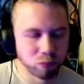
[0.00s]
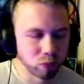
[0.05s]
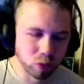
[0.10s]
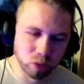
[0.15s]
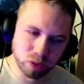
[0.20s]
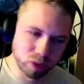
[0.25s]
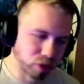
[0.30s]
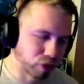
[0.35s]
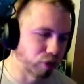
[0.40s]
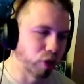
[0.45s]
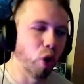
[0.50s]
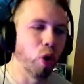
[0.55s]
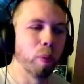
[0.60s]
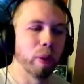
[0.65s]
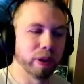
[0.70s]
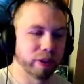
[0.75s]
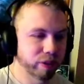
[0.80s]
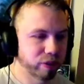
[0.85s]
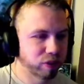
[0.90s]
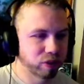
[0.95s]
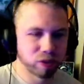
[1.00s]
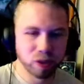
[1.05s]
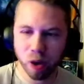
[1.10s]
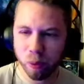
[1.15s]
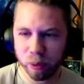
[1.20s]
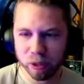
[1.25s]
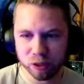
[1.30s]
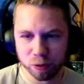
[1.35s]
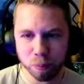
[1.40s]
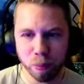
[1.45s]
so much, so
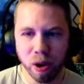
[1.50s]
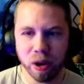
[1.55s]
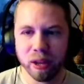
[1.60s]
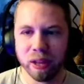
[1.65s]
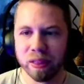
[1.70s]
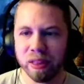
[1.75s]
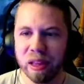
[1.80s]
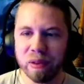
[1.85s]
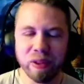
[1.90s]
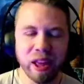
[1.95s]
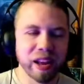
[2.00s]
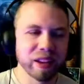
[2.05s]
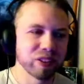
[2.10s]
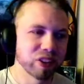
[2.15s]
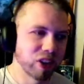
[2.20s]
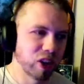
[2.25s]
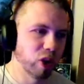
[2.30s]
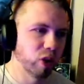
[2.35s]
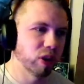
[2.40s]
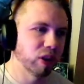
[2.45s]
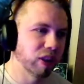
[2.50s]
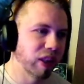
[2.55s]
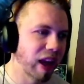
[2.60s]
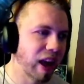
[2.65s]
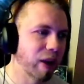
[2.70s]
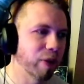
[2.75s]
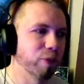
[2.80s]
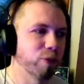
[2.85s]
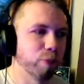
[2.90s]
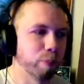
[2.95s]
much money. They've executed
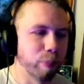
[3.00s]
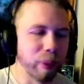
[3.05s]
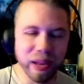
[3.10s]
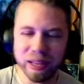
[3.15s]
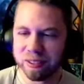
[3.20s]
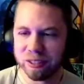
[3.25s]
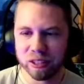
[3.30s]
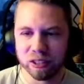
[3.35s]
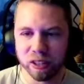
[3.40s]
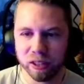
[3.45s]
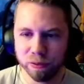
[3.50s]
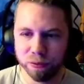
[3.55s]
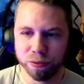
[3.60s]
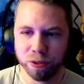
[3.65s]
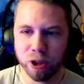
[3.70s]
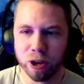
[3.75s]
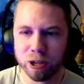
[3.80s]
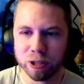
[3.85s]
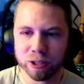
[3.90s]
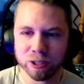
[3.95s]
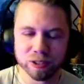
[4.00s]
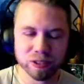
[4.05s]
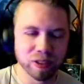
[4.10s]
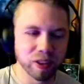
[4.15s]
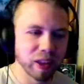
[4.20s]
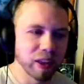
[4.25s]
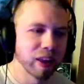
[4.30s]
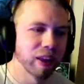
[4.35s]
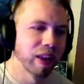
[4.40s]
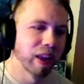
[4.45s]
that basically
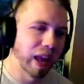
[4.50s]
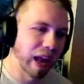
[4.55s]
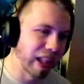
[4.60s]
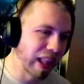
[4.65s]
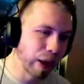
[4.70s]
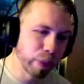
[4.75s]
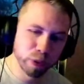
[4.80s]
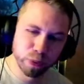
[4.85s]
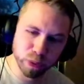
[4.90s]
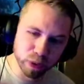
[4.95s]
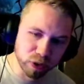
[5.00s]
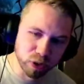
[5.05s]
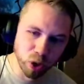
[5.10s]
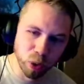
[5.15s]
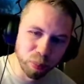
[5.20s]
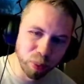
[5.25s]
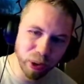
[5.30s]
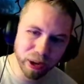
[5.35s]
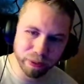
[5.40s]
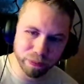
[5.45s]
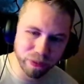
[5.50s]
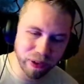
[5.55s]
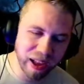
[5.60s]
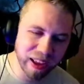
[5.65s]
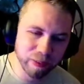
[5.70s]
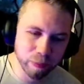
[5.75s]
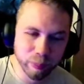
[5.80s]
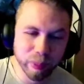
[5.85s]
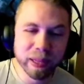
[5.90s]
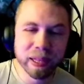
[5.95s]
flawlessly. And that was for
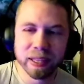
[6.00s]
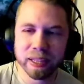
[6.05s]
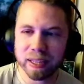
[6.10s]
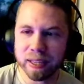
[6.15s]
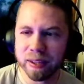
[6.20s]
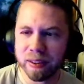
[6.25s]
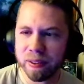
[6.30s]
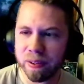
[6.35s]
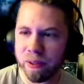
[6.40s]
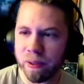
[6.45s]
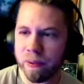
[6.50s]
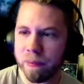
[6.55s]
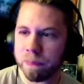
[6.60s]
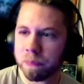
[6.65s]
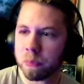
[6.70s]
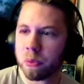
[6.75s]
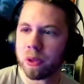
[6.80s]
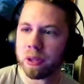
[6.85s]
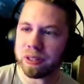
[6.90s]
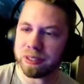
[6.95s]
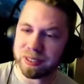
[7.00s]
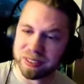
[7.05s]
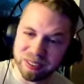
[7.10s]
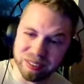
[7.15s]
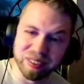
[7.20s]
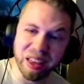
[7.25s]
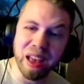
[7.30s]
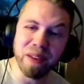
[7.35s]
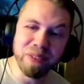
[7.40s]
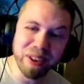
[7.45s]
2.5 billion.
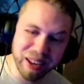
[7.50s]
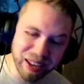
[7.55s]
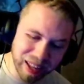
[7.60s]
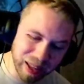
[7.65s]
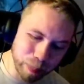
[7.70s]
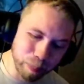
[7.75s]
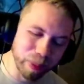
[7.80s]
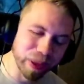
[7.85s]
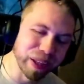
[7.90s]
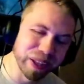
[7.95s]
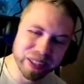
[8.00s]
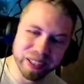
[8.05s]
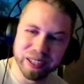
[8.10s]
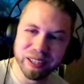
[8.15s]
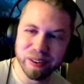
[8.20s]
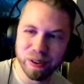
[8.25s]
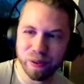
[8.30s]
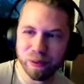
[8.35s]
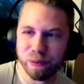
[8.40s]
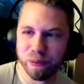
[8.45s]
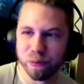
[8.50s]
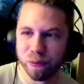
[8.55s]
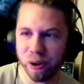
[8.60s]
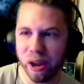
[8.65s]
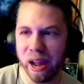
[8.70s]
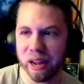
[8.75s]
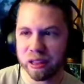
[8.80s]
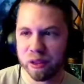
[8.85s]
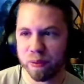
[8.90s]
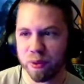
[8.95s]
70 billion for
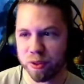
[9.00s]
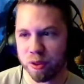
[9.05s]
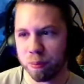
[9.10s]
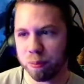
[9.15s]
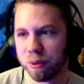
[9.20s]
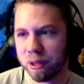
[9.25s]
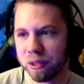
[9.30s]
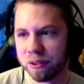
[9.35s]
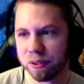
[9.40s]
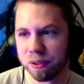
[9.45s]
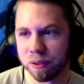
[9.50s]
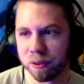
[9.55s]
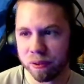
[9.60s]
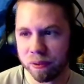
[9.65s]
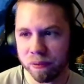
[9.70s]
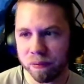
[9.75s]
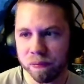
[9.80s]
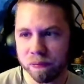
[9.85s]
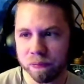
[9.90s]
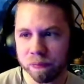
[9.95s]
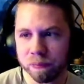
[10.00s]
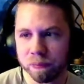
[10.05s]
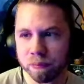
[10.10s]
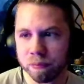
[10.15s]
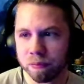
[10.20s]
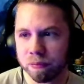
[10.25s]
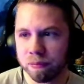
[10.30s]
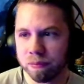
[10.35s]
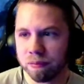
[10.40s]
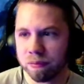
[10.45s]
Activision Blizzard.
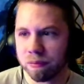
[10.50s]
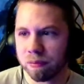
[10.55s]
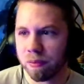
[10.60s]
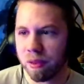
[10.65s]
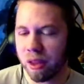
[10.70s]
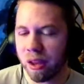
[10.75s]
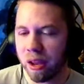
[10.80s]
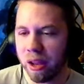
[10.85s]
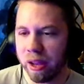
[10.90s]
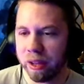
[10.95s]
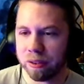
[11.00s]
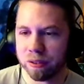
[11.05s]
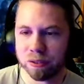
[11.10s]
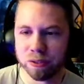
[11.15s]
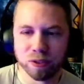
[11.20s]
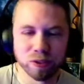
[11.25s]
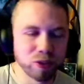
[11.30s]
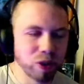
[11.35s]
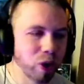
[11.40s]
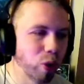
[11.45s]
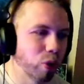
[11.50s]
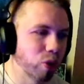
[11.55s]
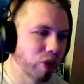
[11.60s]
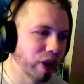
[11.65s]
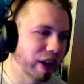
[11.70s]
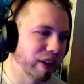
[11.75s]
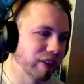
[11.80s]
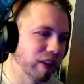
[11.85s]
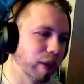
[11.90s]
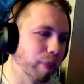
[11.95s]
It's so
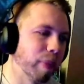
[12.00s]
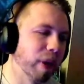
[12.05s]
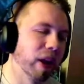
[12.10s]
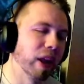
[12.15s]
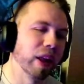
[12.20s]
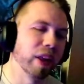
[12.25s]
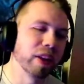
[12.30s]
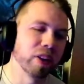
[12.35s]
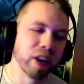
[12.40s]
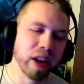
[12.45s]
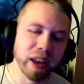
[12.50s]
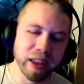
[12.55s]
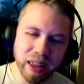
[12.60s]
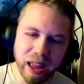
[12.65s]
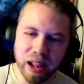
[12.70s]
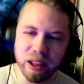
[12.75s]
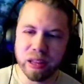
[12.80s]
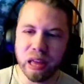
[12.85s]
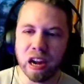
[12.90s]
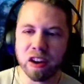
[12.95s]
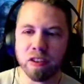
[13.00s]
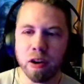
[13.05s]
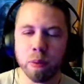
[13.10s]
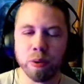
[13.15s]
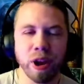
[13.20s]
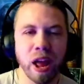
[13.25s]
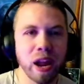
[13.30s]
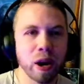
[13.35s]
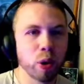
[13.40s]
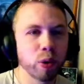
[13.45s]
crazy. But uh, again, you got to remember,
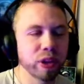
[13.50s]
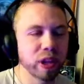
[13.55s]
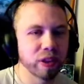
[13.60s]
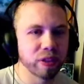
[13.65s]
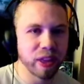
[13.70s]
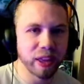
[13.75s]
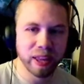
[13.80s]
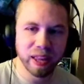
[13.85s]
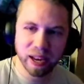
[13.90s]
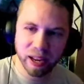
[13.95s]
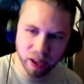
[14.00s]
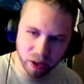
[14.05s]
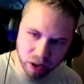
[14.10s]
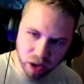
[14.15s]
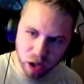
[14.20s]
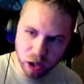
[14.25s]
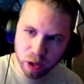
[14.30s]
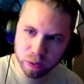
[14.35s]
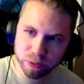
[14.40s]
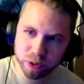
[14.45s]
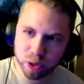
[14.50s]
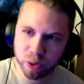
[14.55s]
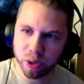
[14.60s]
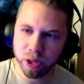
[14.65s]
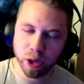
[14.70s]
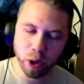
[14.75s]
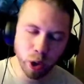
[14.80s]
not only are they getting Call of Duty,